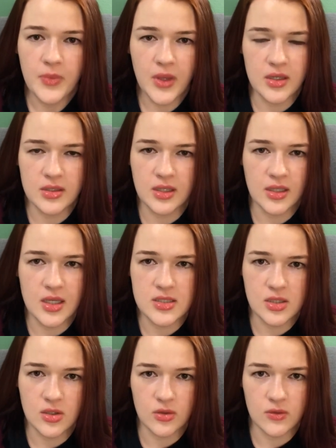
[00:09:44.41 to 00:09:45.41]
And in that
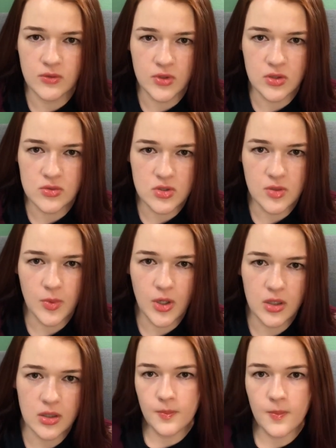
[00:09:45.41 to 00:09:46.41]
case, I don't even use the
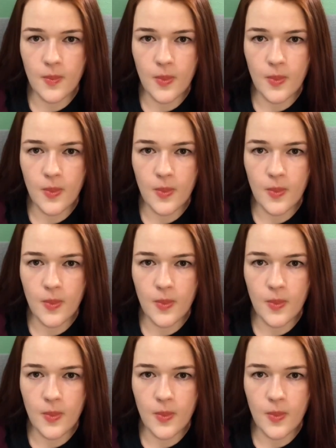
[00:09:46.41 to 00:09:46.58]
product.